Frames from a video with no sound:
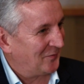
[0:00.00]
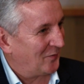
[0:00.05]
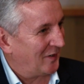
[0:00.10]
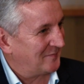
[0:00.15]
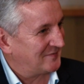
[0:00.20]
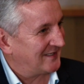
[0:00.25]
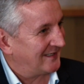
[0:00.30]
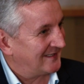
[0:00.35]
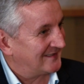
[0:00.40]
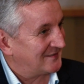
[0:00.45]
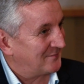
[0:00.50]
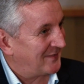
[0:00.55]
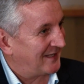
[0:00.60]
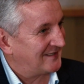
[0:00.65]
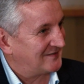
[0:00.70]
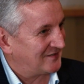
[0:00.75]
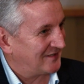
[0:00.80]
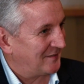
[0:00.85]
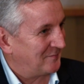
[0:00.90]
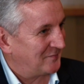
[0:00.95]
what I'm saying is a
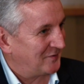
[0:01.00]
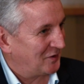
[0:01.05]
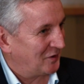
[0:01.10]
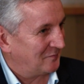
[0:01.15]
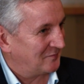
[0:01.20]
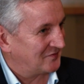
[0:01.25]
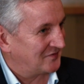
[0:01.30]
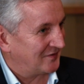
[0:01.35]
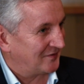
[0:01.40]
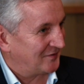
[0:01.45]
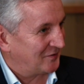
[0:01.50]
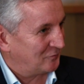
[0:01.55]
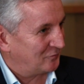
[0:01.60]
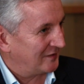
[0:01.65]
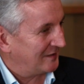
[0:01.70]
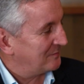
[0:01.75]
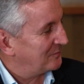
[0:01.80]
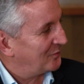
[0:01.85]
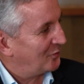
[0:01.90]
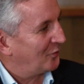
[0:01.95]
manager then becomes the
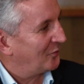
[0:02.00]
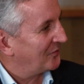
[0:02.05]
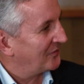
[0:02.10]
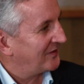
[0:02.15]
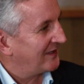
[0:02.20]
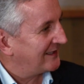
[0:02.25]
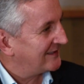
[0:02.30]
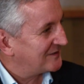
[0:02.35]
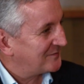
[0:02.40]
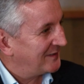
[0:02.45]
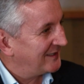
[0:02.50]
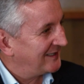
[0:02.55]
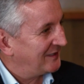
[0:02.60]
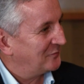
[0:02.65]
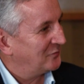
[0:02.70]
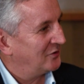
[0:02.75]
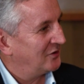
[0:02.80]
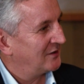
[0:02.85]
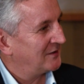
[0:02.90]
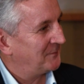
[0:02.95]
really important thing to make
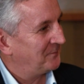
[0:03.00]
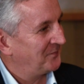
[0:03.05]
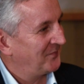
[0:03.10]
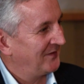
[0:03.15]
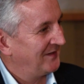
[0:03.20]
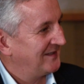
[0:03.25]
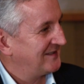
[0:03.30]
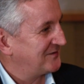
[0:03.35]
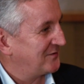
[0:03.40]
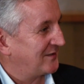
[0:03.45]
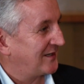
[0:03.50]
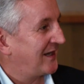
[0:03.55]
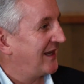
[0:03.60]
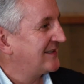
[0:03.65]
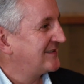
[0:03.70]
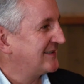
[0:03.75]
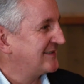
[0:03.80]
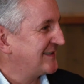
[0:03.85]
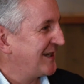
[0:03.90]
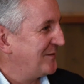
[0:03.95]
it work. So a
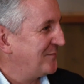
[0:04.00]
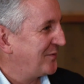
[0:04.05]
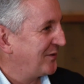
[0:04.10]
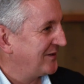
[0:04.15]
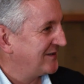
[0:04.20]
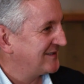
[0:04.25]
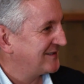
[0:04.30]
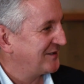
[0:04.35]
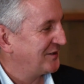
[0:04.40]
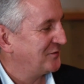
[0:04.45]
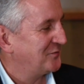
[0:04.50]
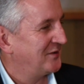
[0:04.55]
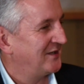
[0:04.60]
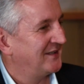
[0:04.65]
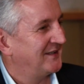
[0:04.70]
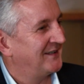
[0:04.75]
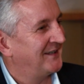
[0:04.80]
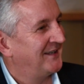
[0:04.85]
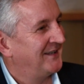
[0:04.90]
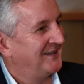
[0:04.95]
classic example is that
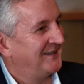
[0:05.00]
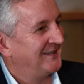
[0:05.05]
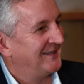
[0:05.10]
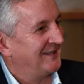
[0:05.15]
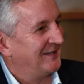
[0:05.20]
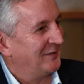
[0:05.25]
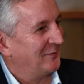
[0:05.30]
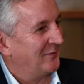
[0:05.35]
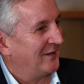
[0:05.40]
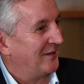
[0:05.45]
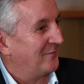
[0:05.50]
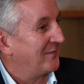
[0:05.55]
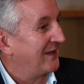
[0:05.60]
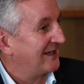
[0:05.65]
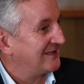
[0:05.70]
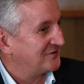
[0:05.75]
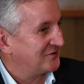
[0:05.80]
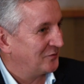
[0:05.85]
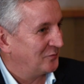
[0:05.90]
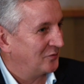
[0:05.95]
when a
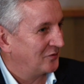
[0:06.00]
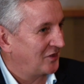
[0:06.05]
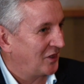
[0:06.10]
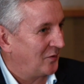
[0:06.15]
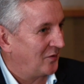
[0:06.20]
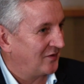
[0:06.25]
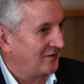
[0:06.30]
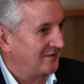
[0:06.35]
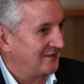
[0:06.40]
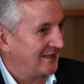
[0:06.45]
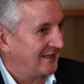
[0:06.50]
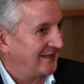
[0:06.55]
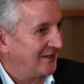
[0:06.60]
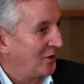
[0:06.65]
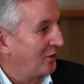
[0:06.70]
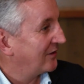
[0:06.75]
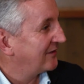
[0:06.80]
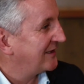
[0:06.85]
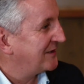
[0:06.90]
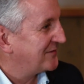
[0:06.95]
manager will go on
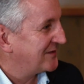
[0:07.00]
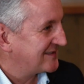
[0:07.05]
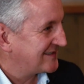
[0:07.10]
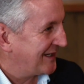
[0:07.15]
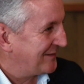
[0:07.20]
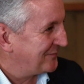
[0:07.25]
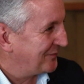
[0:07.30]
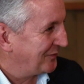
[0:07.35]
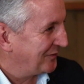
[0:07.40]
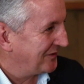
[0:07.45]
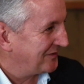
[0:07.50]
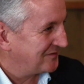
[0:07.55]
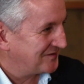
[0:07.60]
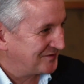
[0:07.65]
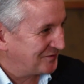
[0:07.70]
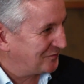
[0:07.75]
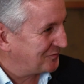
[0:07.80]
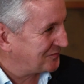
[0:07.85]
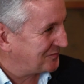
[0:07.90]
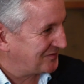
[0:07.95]
holiday, for example, the
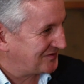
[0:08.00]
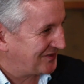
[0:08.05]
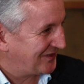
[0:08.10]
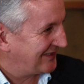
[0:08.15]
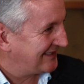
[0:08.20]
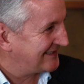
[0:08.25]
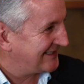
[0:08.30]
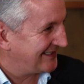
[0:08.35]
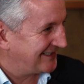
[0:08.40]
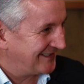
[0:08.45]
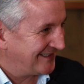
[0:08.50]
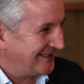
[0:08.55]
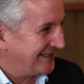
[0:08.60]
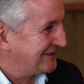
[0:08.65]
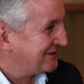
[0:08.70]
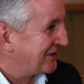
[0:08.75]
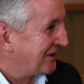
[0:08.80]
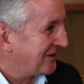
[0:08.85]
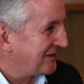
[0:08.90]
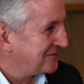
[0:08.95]
results will suddenly take
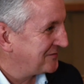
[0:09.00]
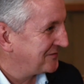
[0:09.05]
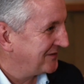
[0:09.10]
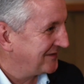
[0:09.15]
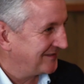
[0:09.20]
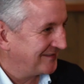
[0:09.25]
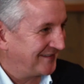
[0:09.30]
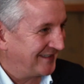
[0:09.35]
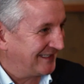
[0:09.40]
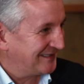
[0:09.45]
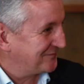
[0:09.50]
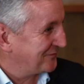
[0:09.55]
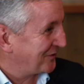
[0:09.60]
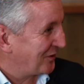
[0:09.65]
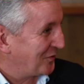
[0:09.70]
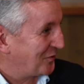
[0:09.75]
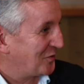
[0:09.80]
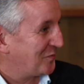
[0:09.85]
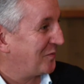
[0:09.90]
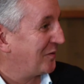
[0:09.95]
a dive and things will
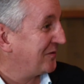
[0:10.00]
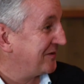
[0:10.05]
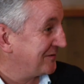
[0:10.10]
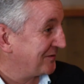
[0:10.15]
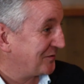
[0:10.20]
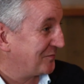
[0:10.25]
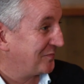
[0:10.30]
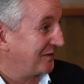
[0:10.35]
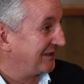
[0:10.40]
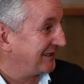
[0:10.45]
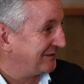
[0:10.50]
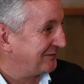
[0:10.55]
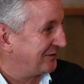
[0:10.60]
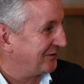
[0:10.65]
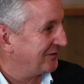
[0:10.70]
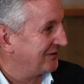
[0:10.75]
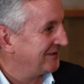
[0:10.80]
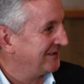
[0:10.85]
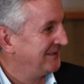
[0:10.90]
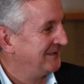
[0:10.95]
go completely
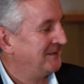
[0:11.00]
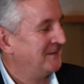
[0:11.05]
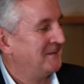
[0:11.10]
wrong.